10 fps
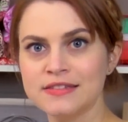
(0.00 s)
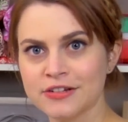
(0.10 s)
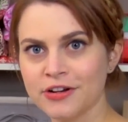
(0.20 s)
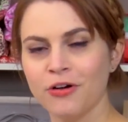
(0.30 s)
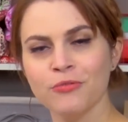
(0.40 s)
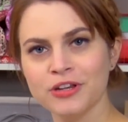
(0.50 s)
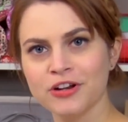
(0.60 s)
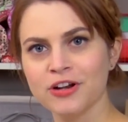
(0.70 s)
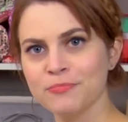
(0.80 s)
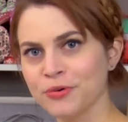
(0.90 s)
to zero when
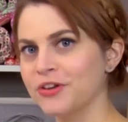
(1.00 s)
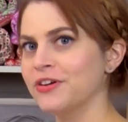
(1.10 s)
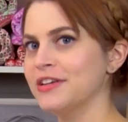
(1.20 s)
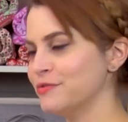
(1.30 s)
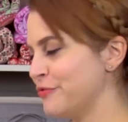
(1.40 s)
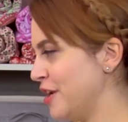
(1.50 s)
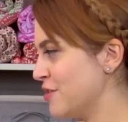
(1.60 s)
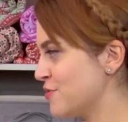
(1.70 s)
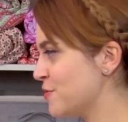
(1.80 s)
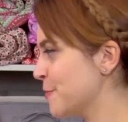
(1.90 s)
your embroidery is
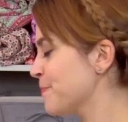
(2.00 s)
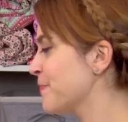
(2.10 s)
finished.